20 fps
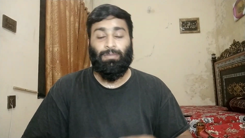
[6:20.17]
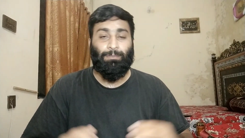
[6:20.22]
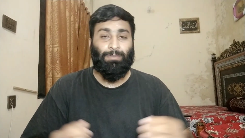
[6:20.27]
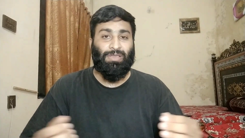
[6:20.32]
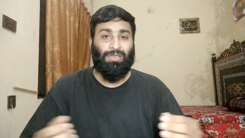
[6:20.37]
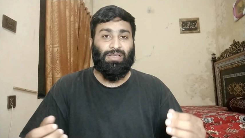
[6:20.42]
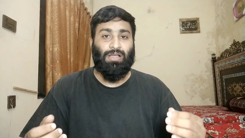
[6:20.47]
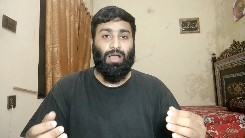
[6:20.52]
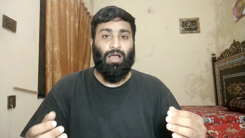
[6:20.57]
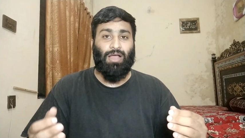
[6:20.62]

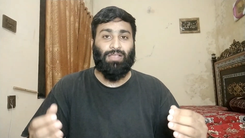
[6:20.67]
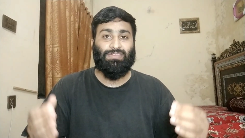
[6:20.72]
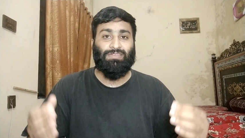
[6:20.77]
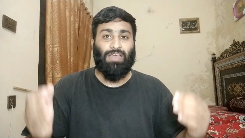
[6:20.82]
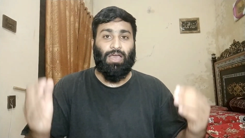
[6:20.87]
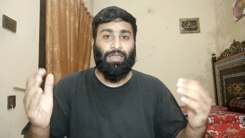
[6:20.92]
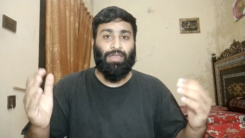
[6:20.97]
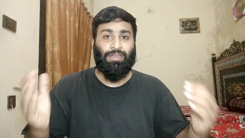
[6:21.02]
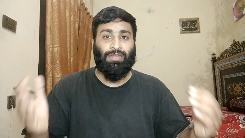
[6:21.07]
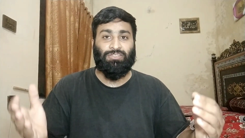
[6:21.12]
because
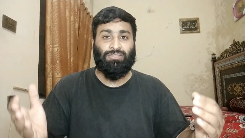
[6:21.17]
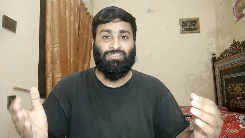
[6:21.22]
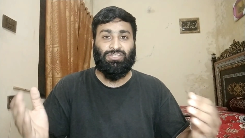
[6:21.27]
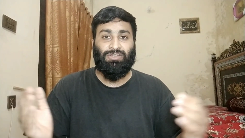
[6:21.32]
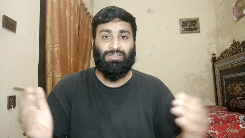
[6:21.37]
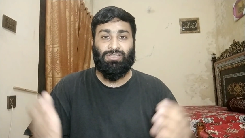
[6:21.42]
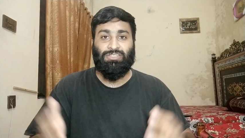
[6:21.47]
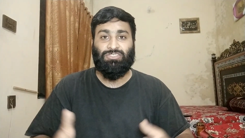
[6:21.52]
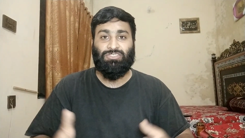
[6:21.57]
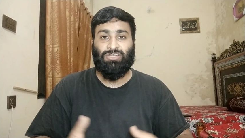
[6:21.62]
the energy
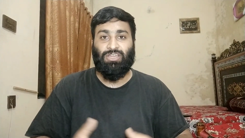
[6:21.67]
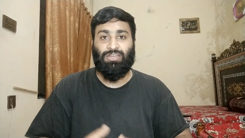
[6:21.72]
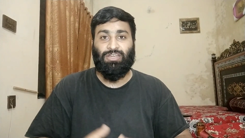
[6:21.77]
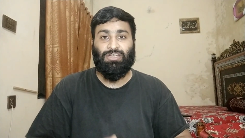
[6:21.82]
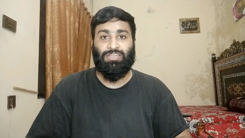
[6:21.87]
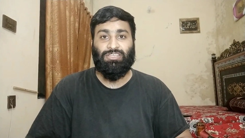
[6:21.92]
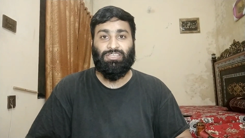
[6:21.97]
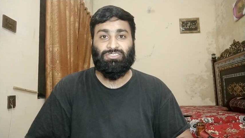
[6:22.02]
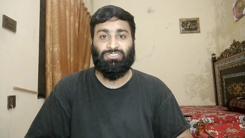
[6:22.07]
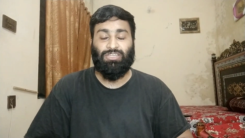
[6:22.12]
rich
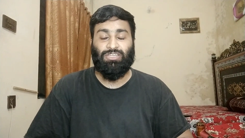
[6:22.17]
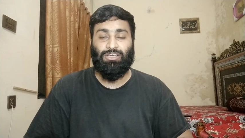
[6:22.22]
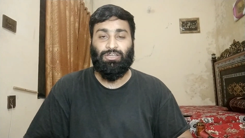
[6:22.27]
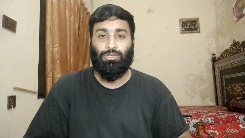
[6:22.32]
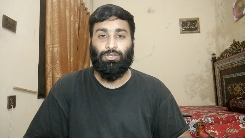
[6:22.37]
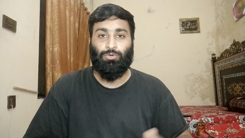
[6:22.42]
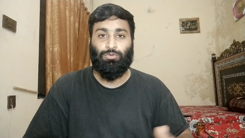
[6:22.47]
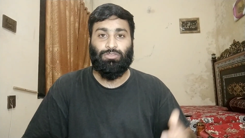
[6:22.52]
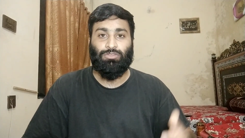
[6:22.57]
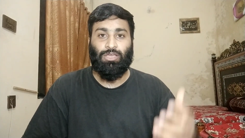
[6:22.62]

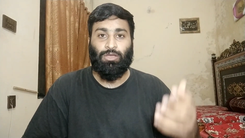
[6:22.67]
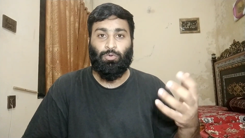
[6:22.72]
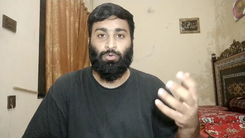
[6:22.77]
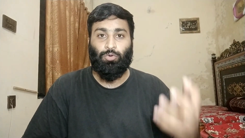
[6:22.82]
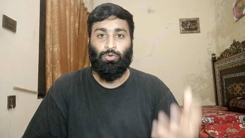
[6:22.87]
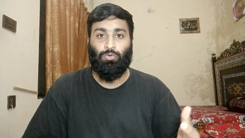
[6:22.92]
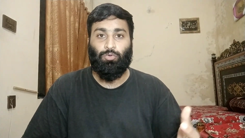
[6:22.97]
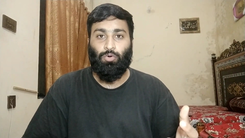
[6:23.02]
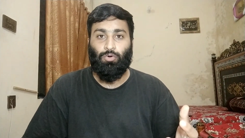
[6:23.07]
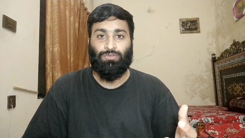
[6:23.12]
condition due to the
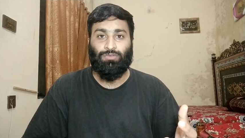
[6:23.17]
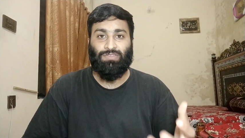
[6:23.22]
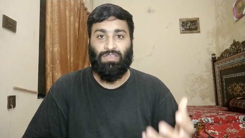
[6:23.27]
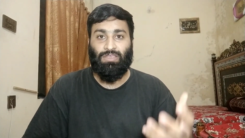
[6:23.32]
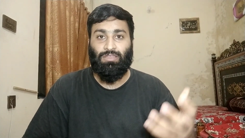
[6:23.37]
glucose